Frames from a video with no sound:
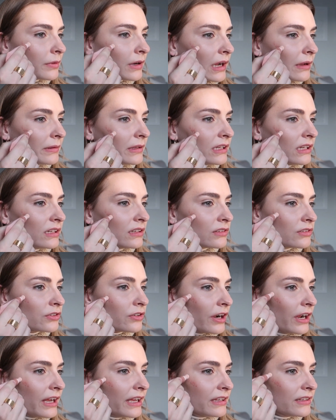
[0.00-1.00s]
probably need to
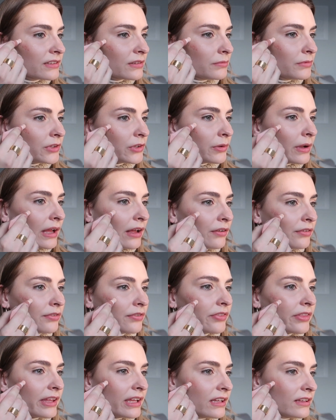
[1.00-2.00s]
try some new e.l.f.
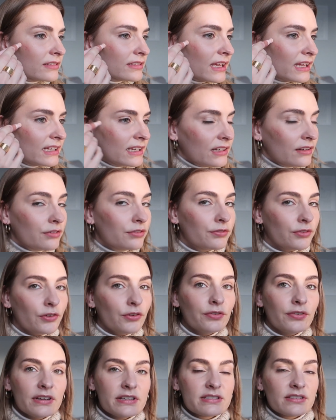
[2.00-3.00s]
things. I did a full
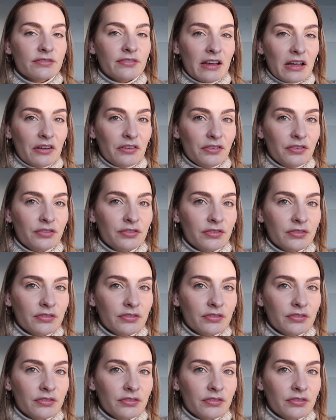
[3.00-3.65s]
face of e.l.f.